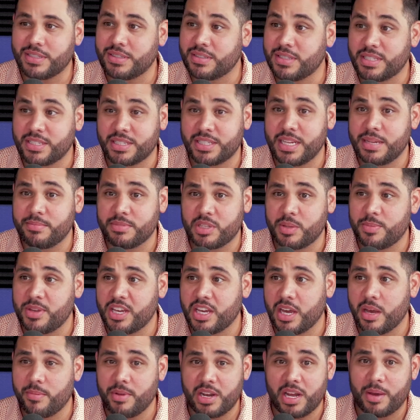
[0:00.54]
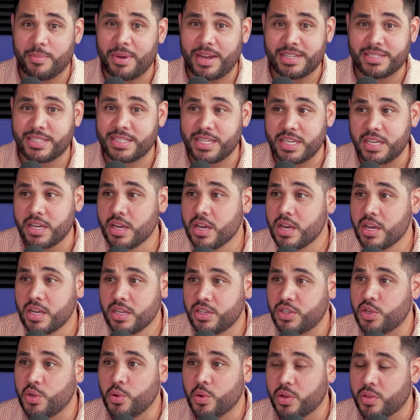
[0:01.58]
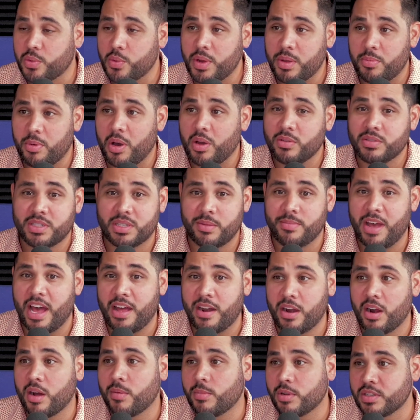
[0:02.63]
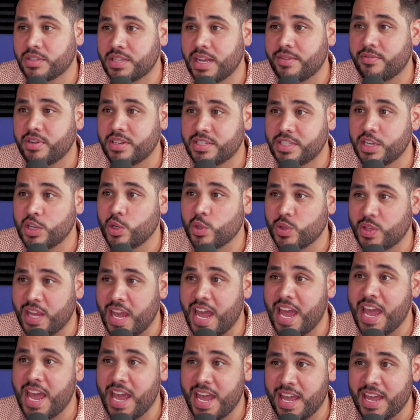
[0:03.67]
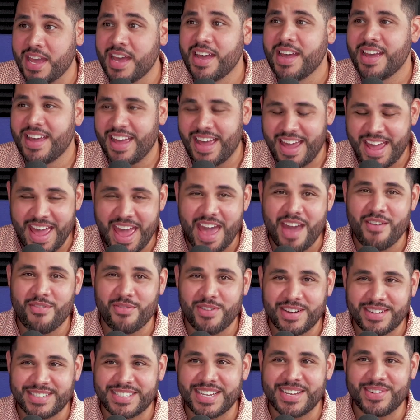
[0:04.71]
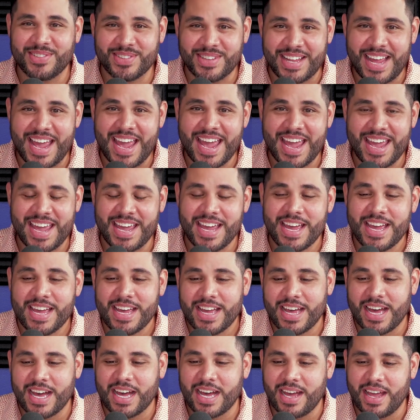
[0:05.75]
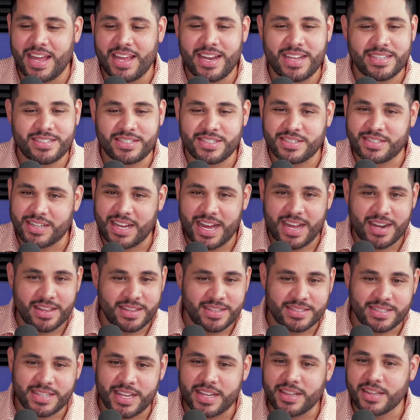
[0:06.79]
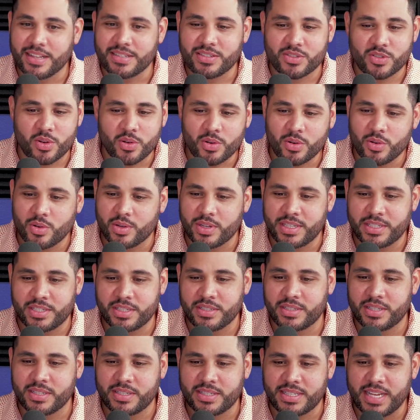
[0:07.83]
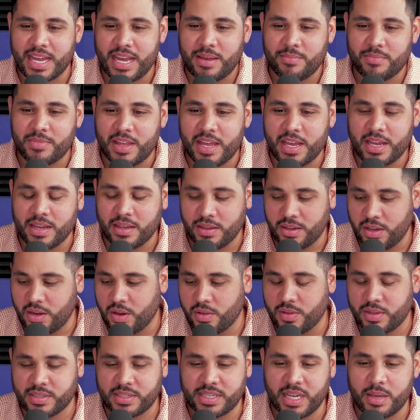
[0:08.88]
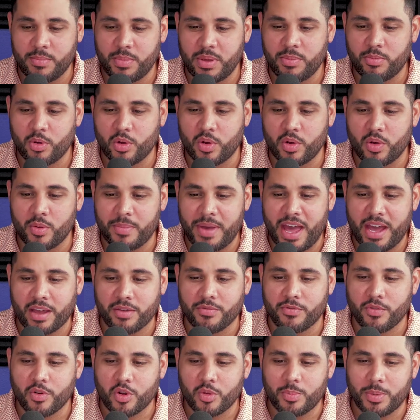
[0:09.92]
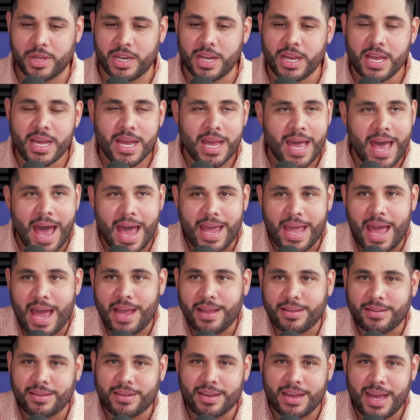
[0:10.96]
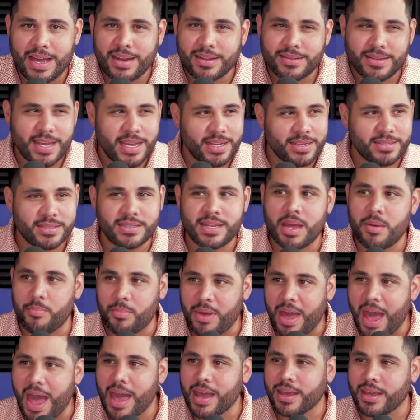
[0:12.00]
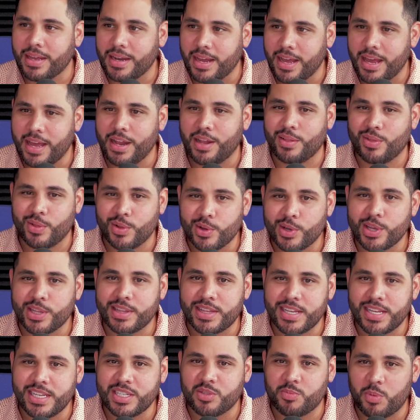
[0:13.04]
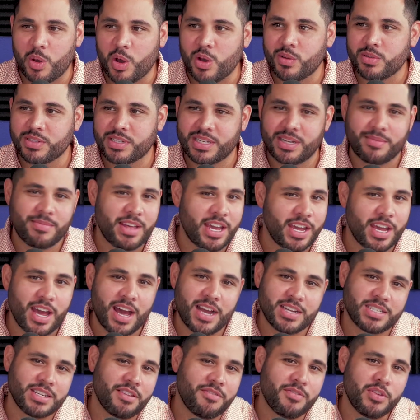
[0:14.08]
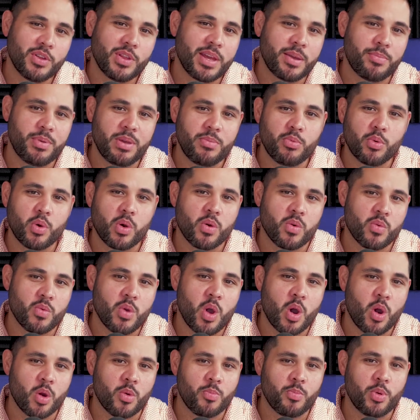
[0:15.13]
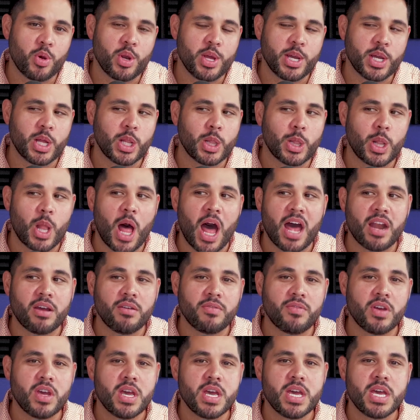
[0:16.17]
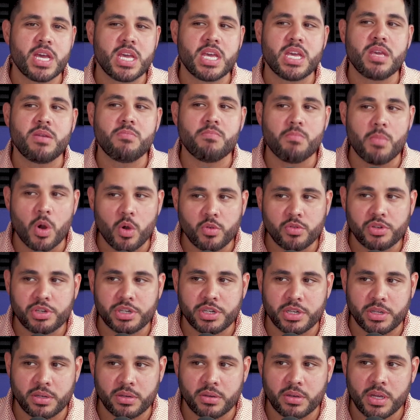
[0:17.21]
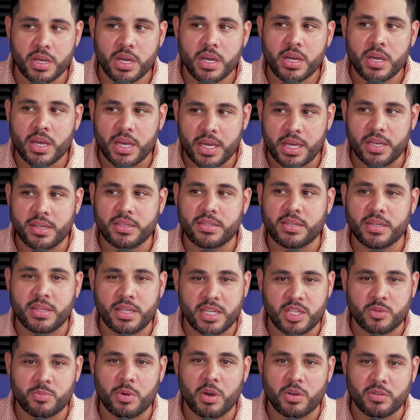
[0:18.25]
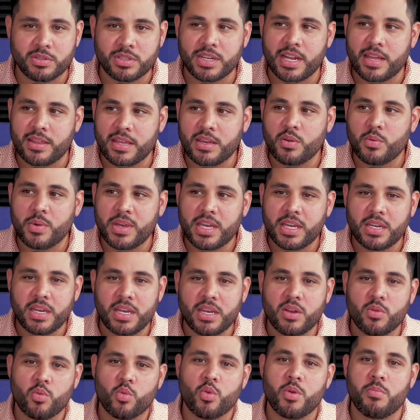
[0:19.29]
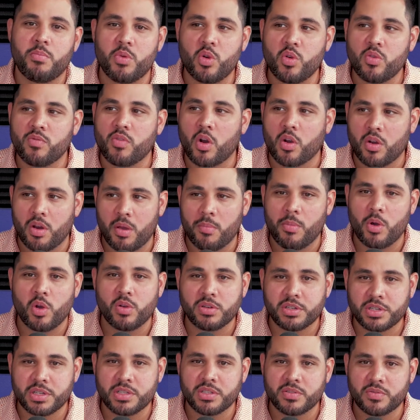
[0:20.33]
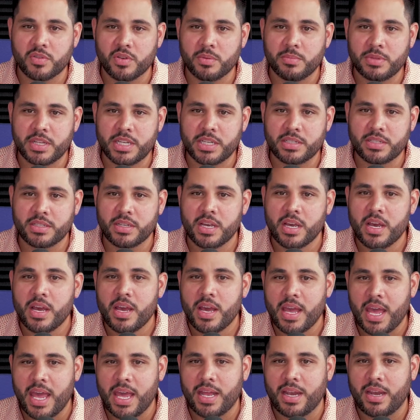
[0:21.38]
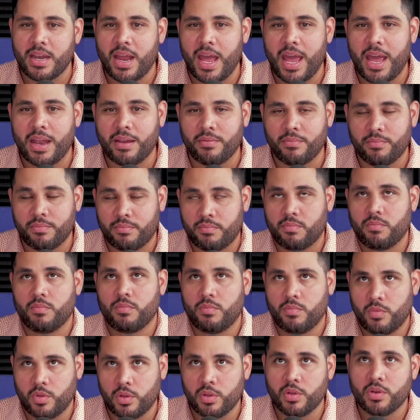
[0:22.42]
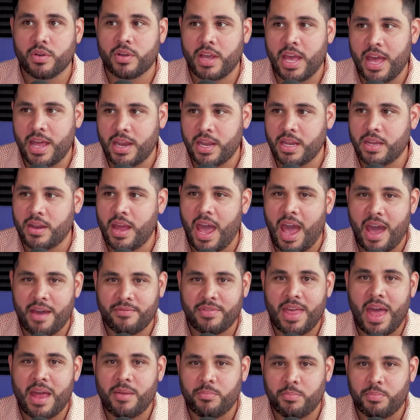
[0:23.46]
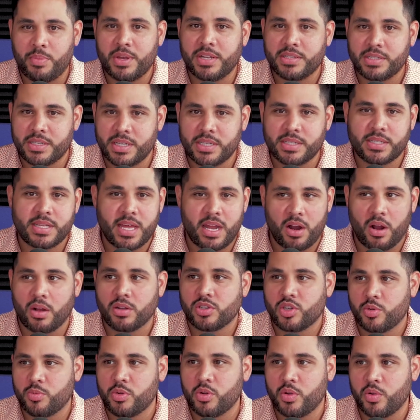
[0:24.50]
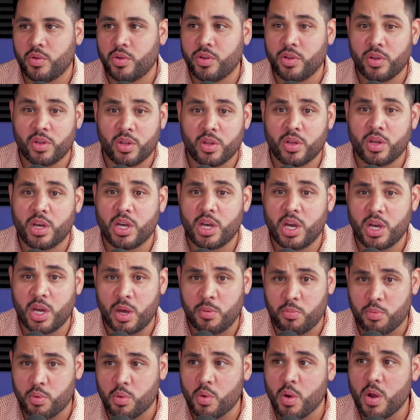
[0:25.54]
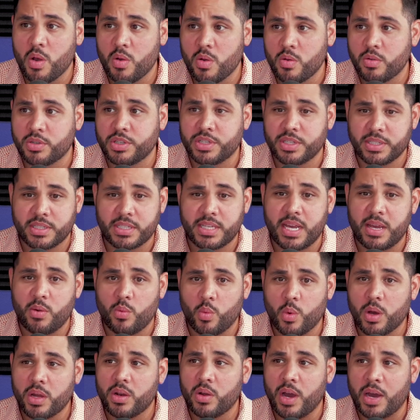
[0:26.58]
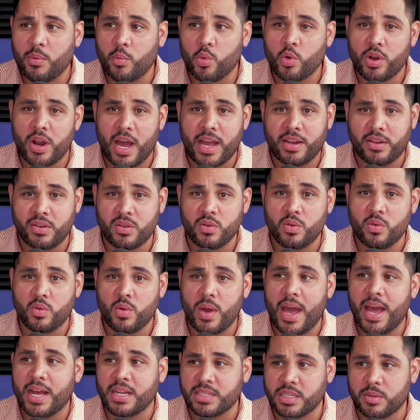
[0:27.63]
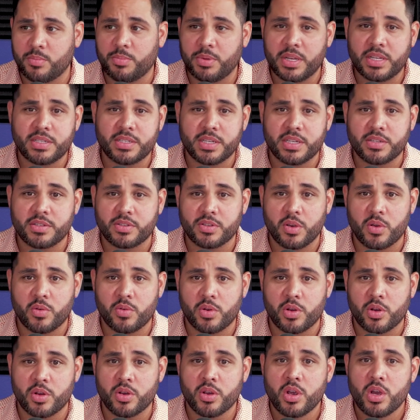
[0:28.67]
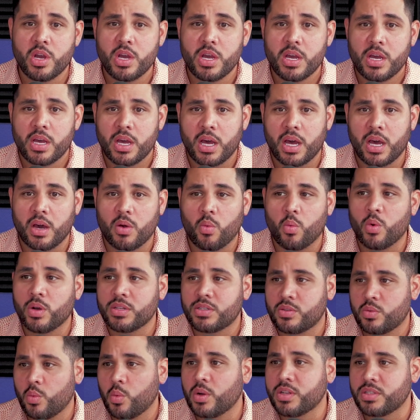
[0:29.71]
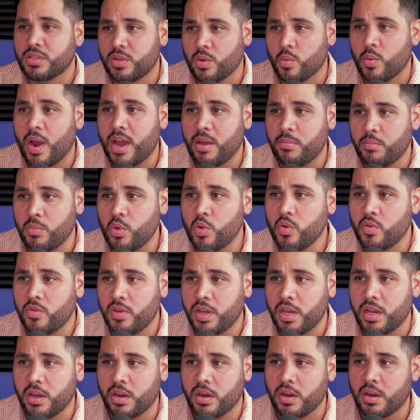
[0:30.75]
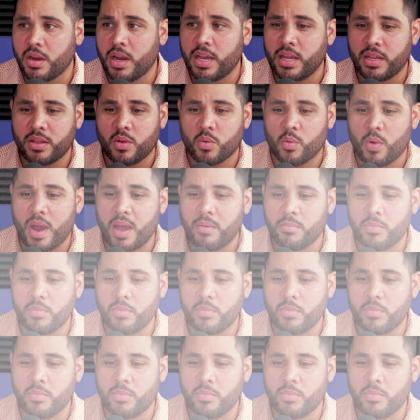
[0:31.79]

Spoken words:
seems to be coming up. I see 2 or 3 posts about it almost every single day, every single day. And it's just kind of this endless circle. It's just the same thing, the same people going back and forth. But I kind of take a step back and I look at these posts and I'm like, gosh, I feel like people are putting a lot of emotion into these posts. And I think we need to remove our emotions from this and look at it, have that business, that entrepreneurial approach and say, what would I do as a business owner? What's the right move here? And the right